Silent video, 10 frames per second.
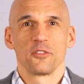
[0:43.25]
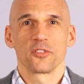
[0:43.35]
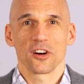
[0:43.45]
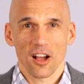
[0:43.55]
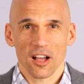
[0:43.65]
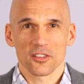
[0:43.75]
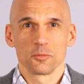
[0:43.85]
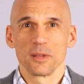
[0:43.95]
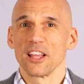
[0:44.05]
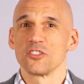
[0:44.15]
For
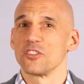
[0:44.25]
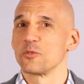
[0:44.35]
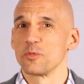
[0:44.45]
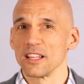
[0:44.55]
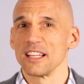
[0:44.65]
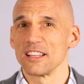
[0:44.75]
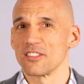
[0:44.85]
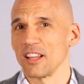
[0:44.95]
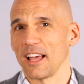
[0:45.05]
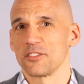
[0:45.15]
us, because this really
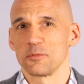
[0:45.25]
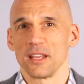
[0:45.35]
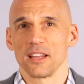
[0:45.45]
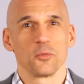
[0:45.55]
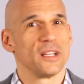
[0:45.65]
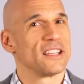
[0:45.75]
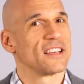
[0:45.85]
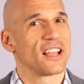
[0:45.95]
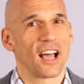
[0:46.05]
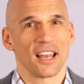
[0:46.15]
is last minute, we
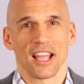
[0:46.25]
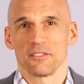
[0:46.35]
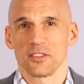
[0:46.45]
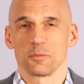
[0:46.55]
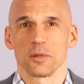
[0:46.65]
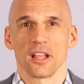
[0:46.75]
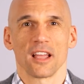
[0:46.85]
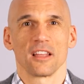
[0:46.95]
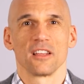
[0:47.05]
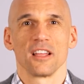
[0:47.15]
did not have this
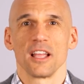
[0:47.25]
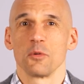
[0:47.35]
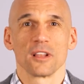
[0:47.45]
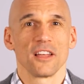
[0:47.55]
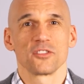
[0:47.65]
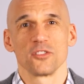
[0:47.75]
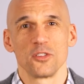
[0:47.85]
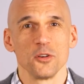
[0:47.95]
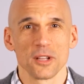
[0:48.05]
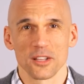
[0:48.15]
planned, and we're less
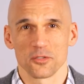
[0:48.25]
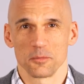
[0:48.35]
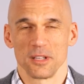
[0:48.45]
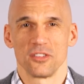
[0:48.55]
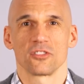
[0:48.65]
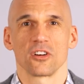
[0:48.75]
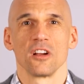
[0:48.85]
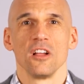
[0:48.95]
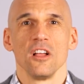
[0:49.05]
than 2 weeks from Easter.